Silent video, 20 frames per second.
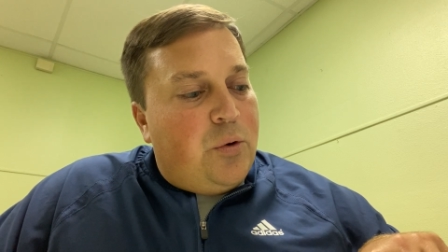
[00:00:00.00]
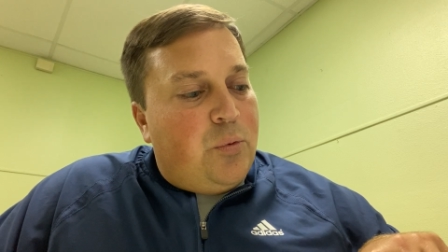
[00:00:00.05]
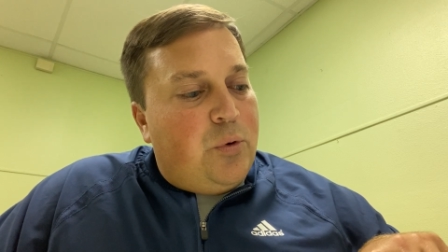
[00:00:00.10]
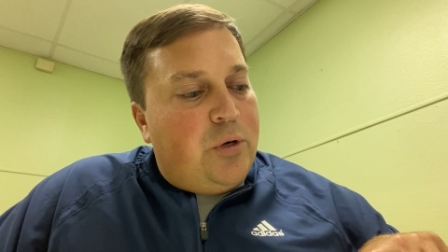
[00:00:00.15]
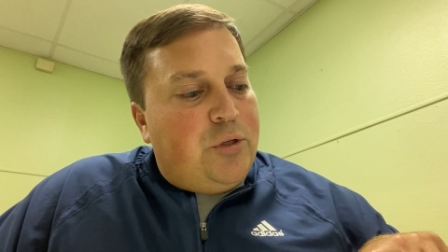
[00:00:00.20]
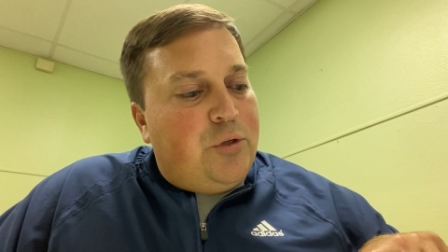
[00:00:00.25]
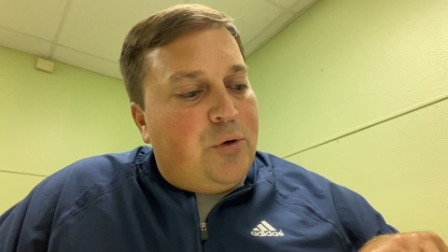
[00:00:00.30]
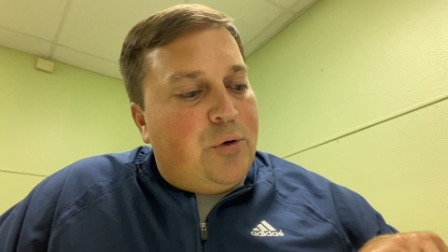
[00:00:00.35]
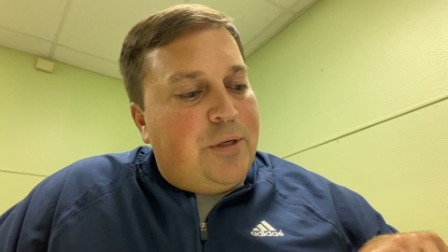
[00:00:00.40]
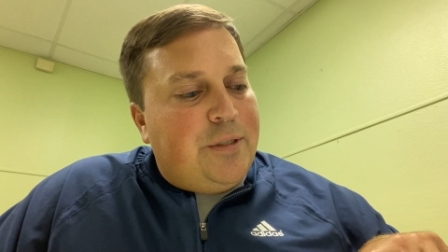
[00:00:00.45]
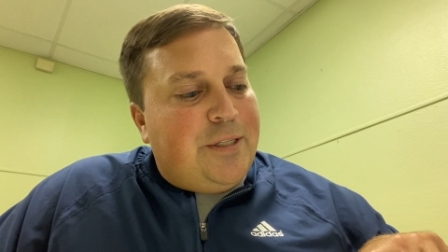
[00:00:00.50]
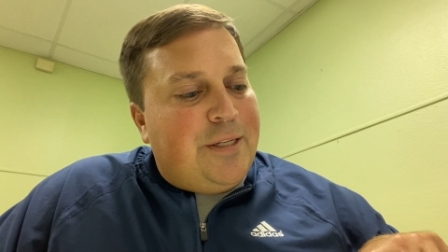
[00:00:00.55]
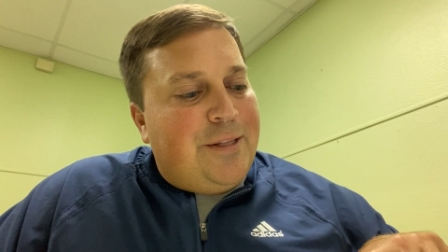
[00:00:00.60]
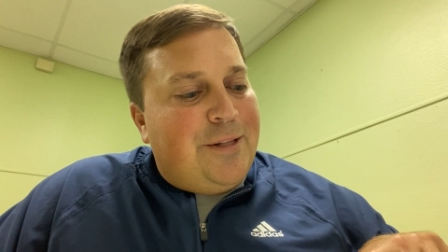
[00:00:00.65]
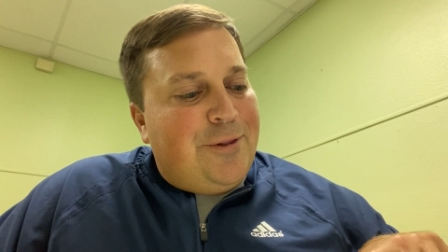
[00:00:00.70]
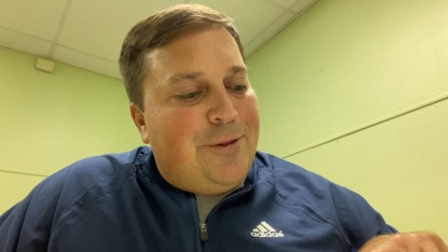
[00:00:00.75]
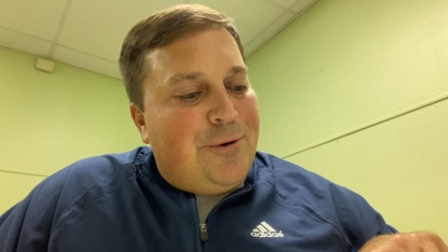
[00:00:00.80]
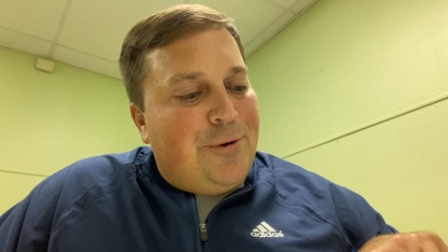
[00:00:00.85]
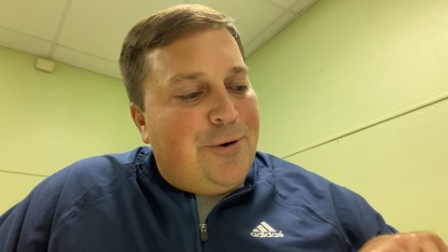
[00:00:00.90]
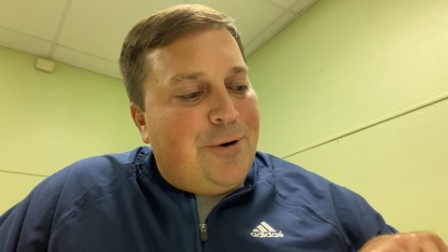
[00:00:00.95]
Rejoice in
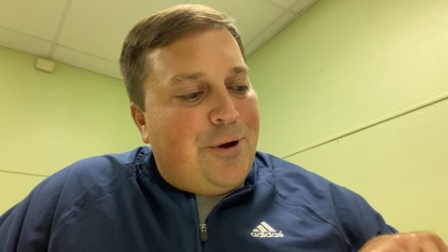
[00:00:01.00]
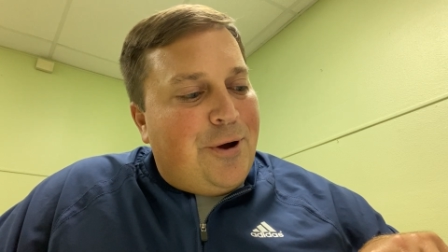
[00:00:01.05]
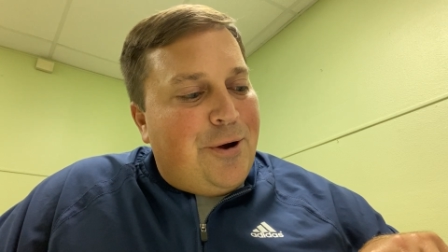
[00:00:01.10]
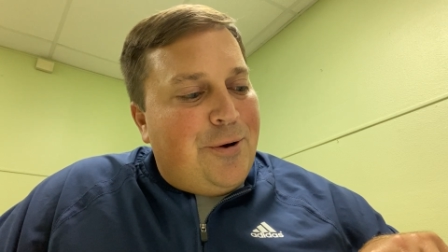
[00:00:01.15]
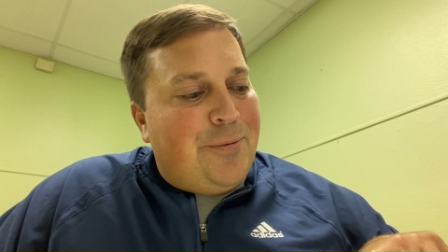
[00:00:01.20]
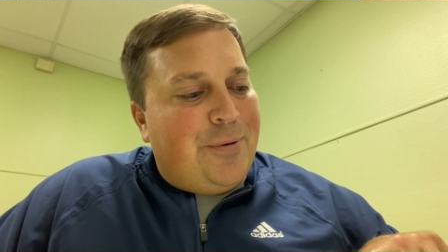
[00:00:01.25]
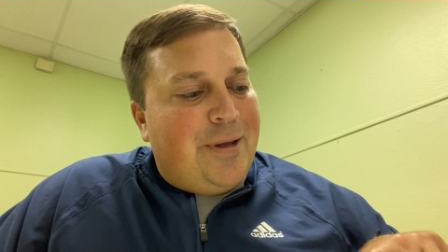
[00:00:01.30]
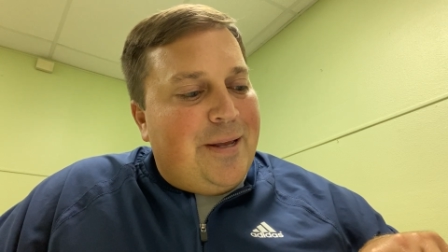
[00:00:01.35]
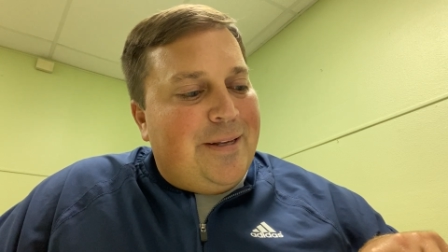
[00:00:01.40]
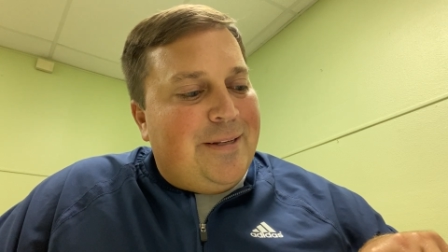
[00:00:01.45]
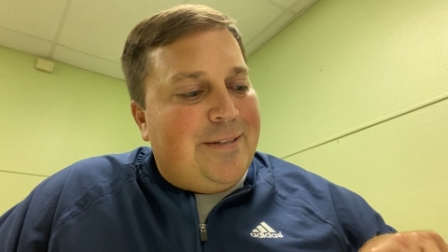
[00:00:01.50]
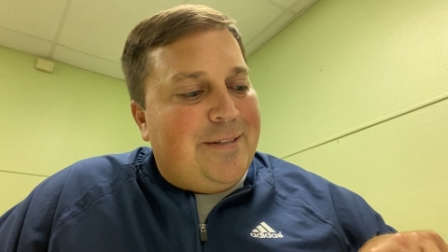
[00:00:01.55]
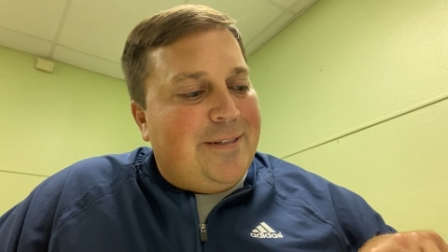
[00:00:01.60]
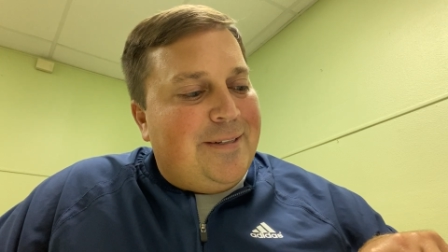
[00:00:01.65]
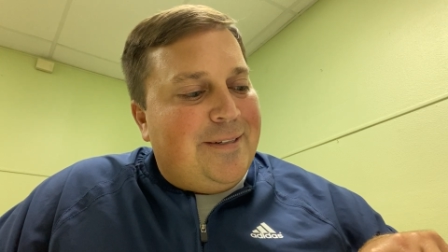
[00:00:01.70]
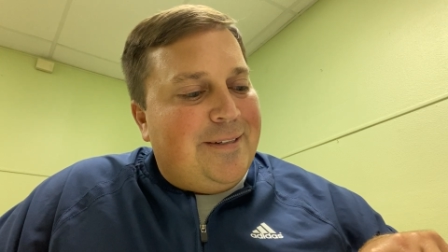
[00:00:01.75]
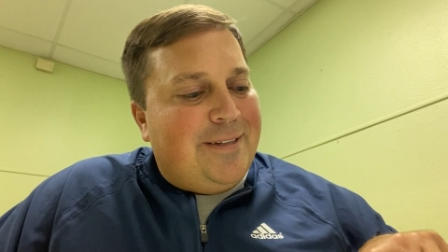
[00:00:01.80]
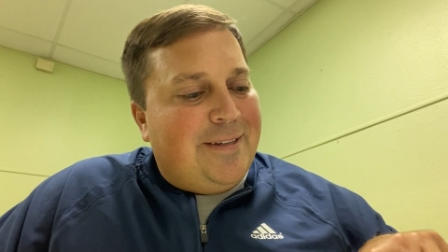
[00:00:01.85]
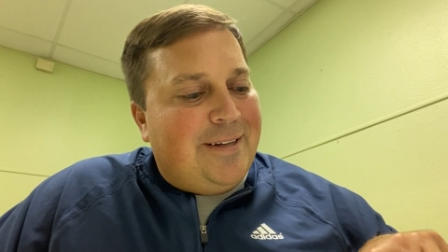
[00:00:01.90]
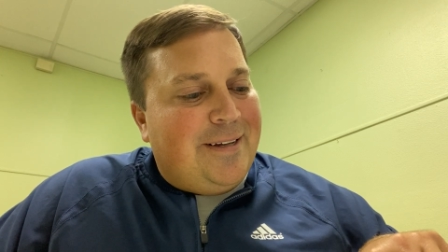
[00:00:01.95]
the Lord
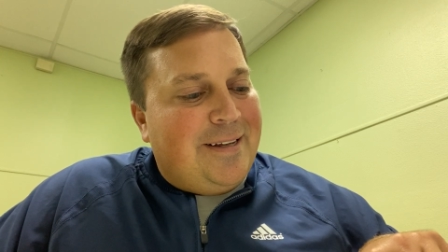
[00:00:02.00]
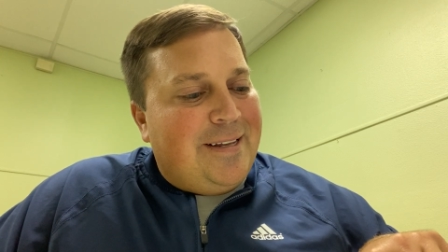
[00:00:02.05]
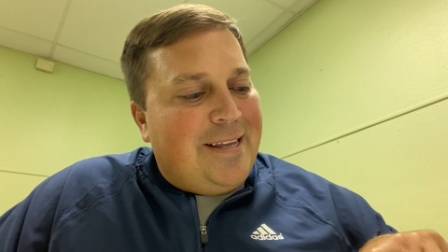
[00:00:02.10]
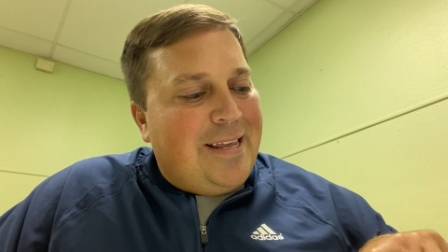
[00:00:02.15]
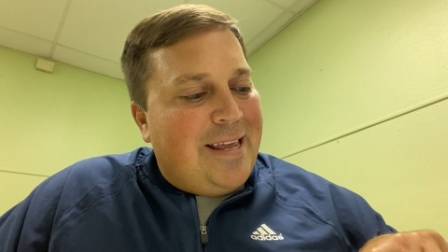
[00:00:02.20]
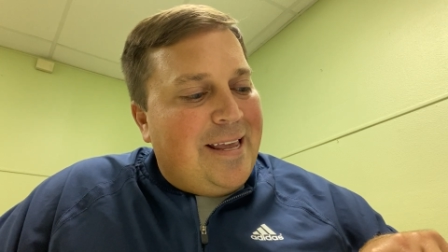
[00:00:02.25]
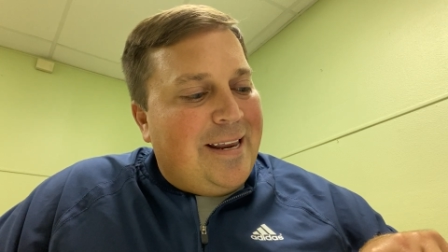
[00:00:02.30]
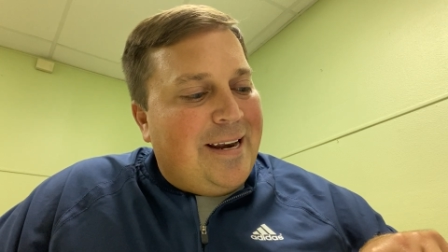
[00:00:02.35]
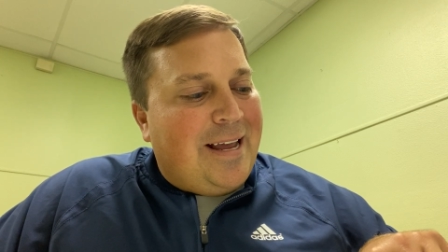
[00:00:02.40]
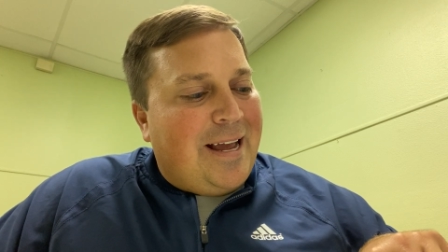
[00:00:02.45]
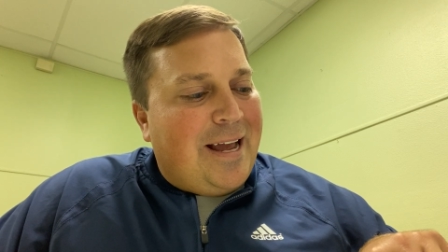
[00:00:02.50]
always. Again,